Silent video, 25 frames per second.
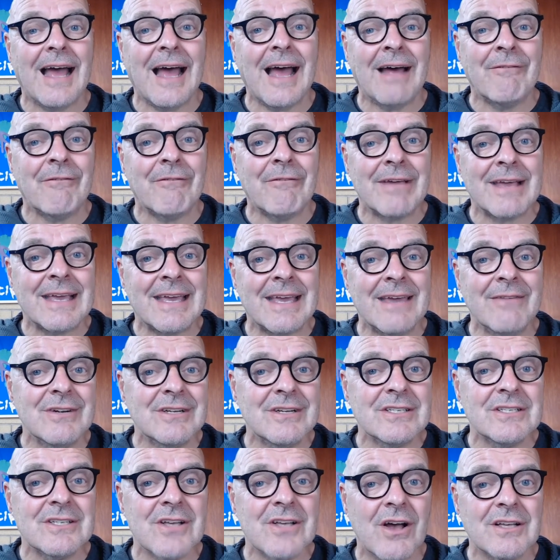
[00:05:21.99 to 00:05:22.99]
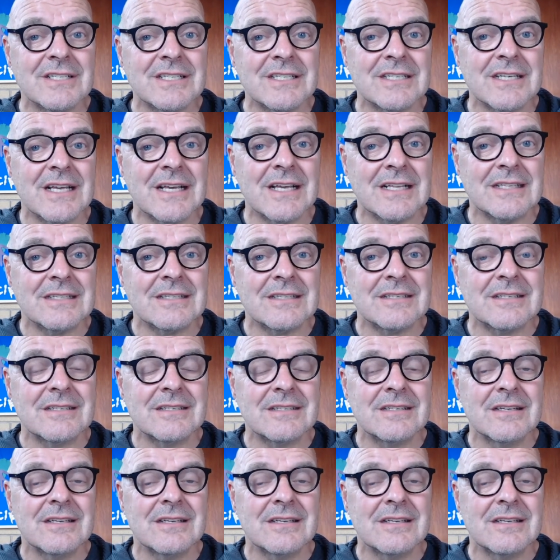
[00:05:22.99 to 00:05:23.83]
and forgiven us our sins,